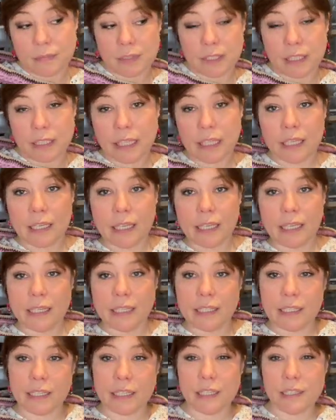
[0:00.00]
kick in
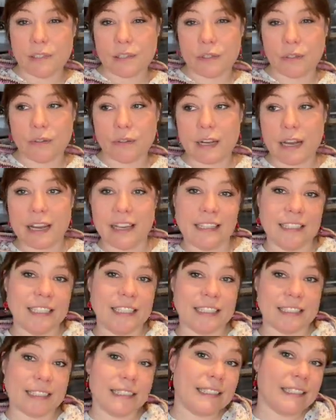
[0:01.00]
the keister I
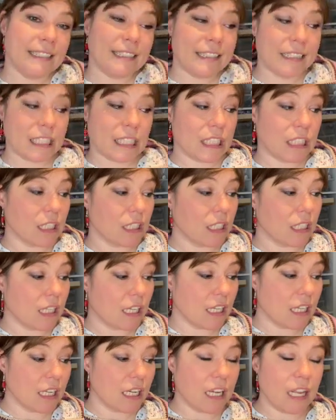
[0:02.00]
needed
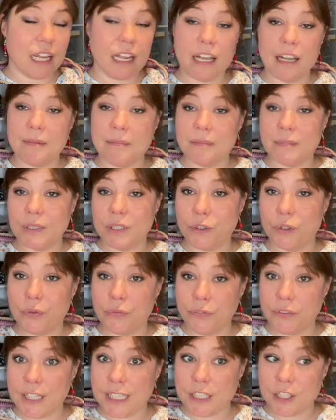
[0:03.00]
to
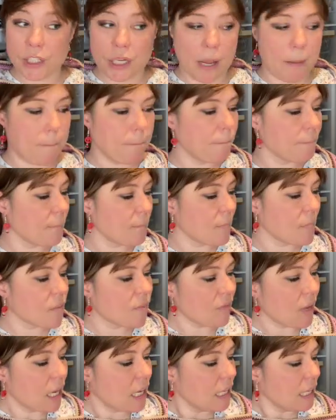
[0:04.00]
finish them.
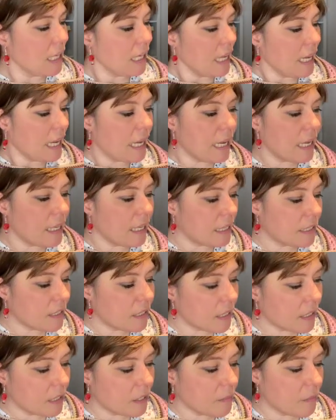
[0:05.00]
And
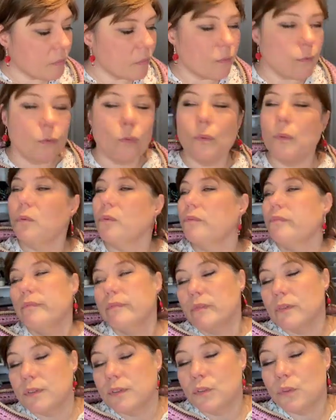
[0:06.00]

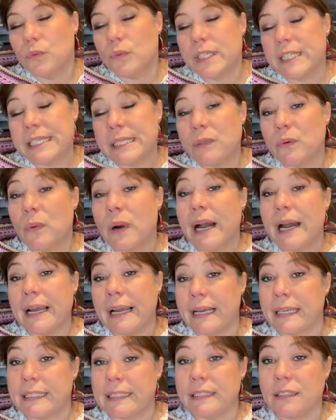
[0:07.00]
the reason why
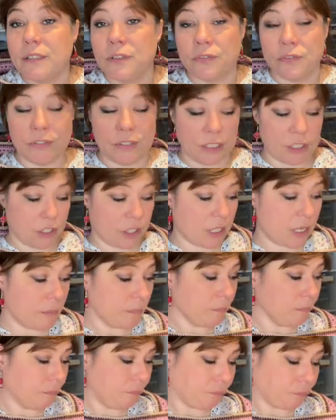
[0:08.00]
I didn't finish
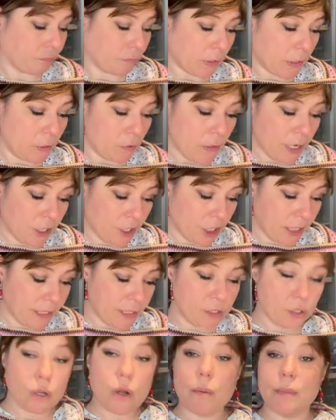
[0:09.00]
them, you actually
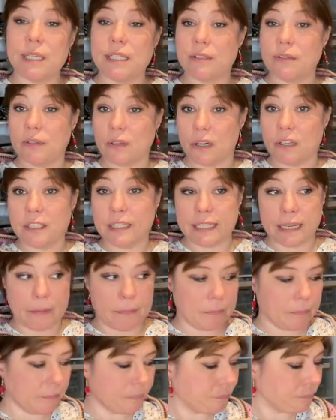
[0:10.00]
saw me start them.